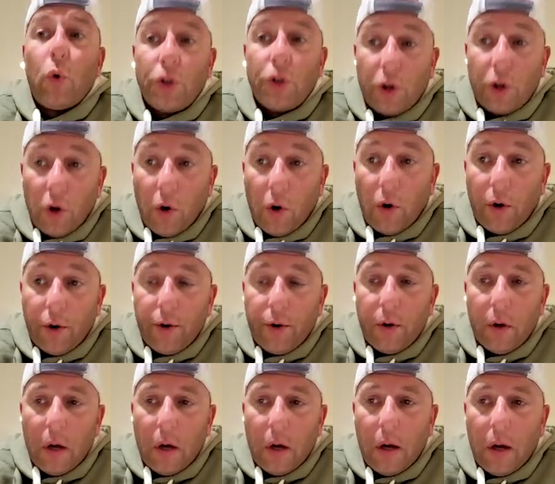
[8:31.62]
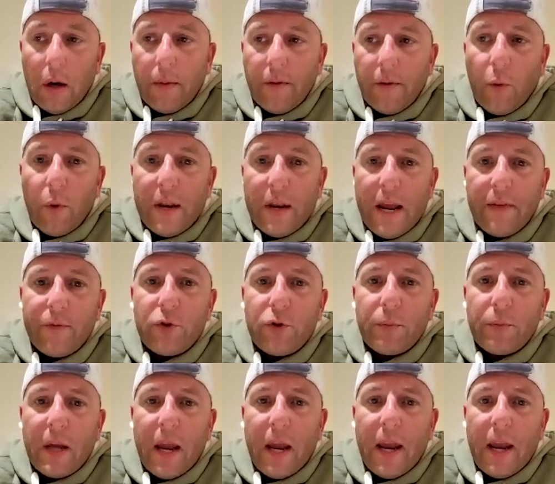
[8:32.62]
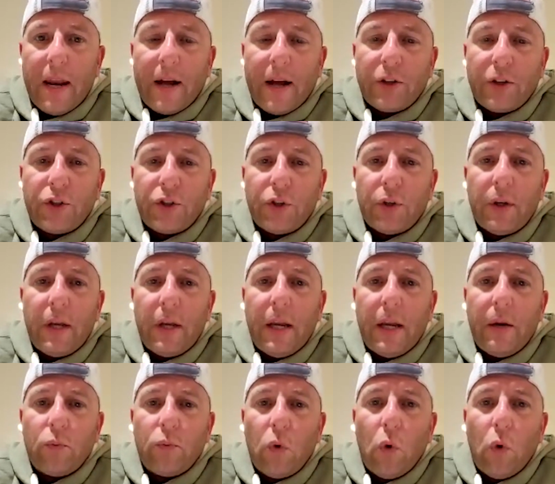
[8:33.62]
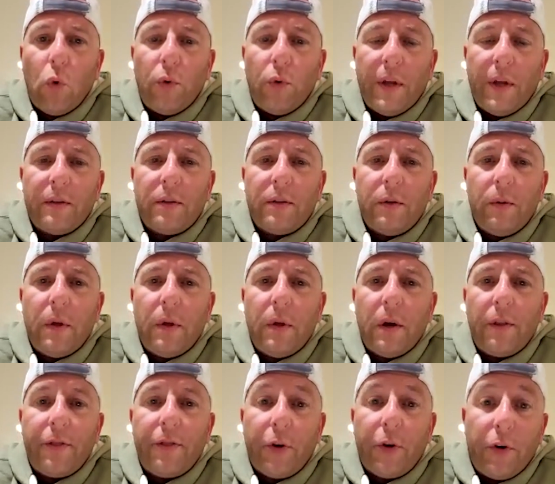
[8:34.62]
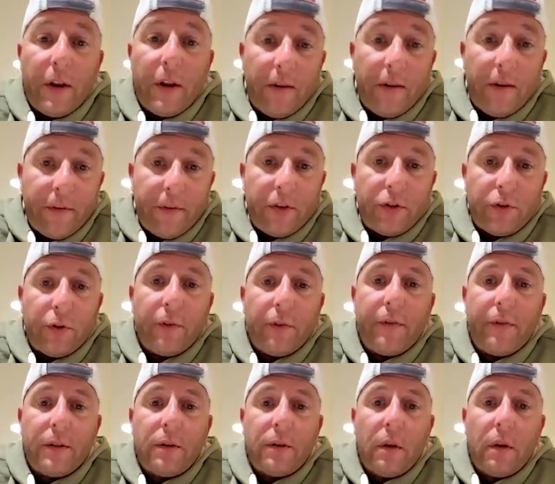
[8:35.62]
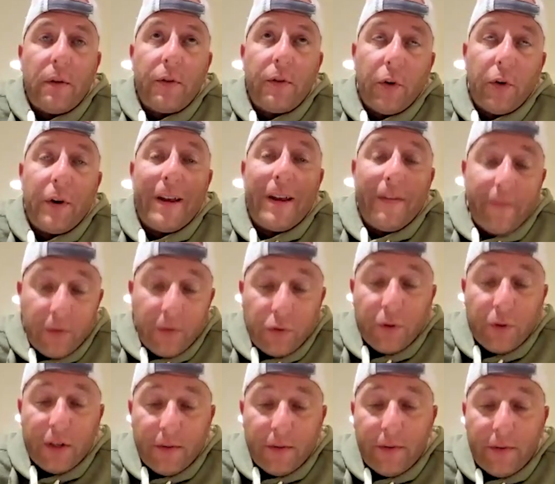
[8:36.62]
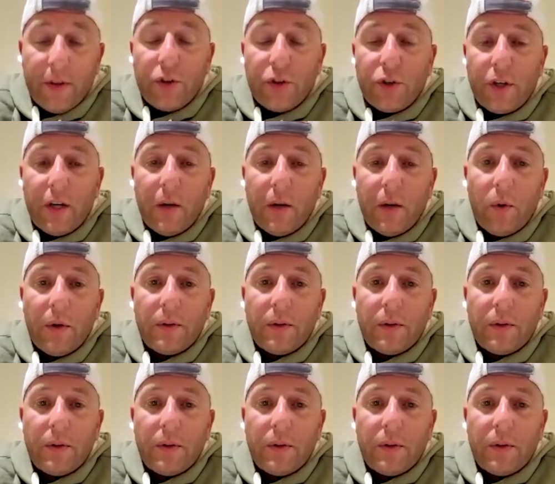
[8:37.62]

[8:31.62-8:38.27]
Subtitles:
Georgia Guard, the 48th Infantry Brigade, actually rolled into the 3rd Infantry Division. 3rd Infantry Division.